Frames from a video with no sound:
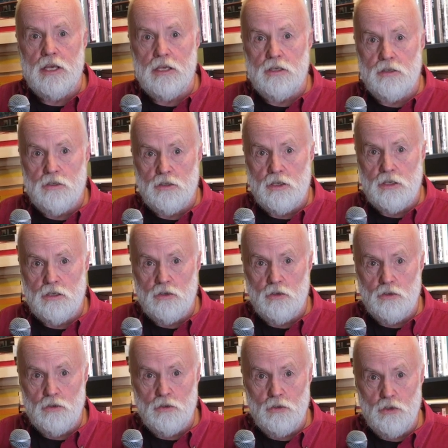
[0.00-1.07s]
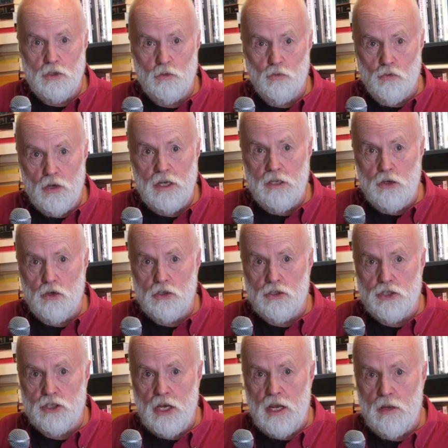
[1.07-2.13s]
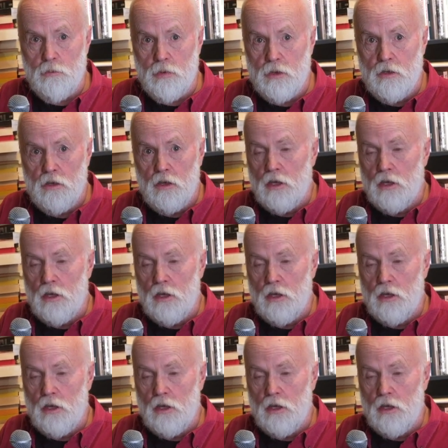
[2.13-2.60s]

in really good shape